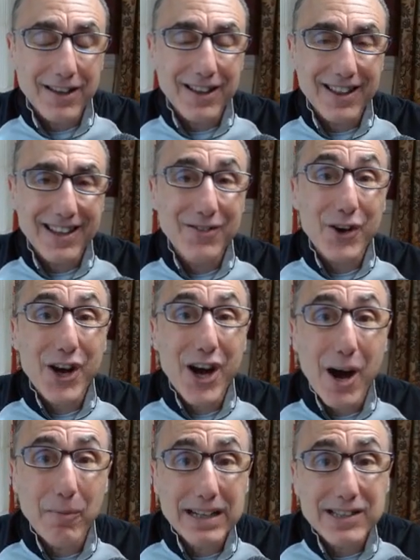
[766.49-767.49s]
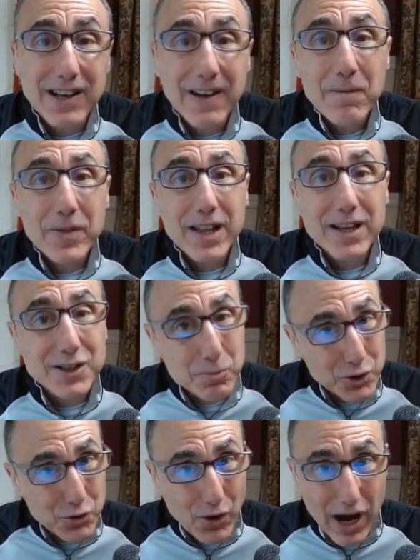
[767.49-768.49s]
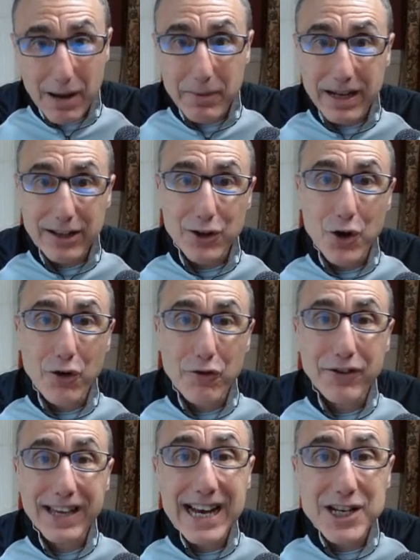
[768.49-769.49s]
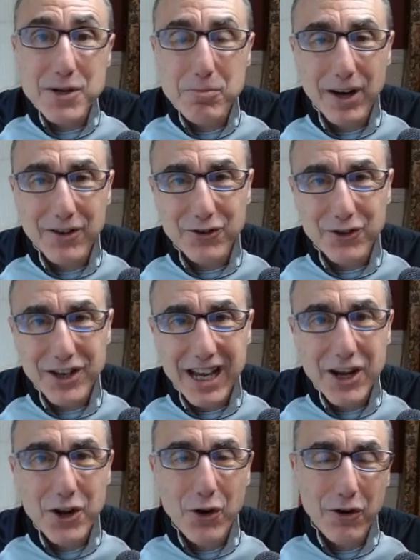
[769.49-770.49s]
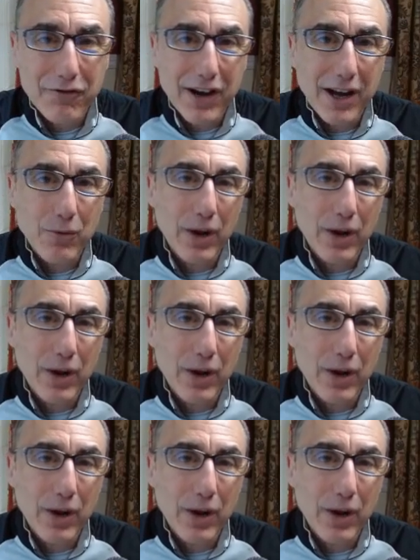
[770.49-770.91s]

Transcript: Leave your comments. Subscribe and hit the notification button so you get notified